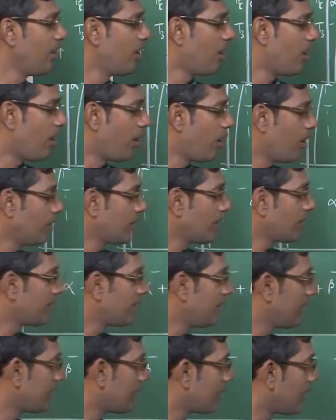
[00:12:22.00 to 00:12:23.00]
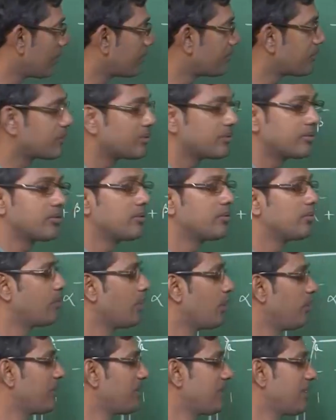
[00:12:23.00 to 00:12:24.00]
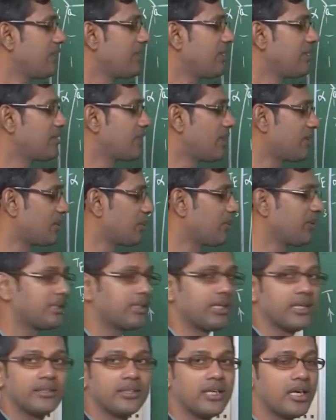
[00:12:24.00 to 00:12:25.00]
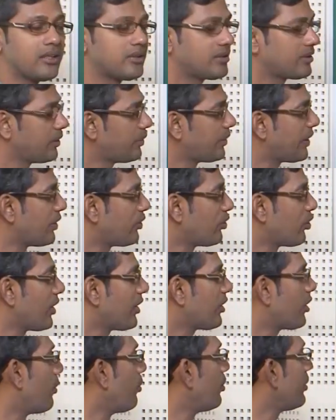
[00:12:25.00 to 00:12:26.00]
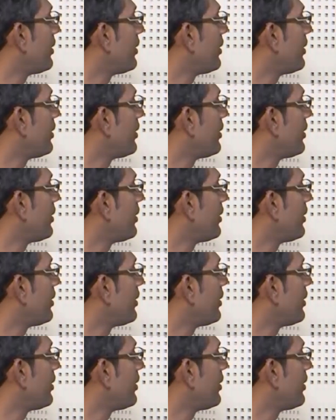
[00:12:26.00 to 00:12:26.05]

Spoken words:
all the three curves will be sitting in such a way that there is, you can draw a common